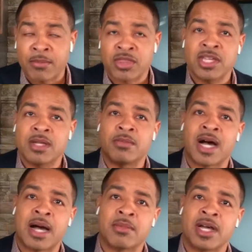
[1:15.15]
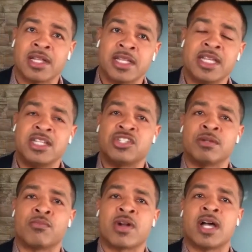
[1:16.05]
But think Muhammad Ali,
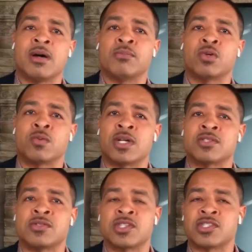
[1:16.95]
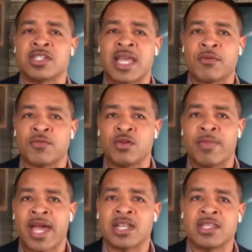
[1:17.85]
Jim Brown, Bill Russell, just to name a few
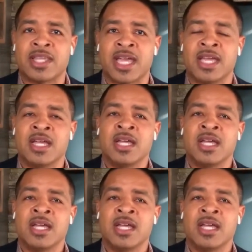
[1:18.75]
back in the day.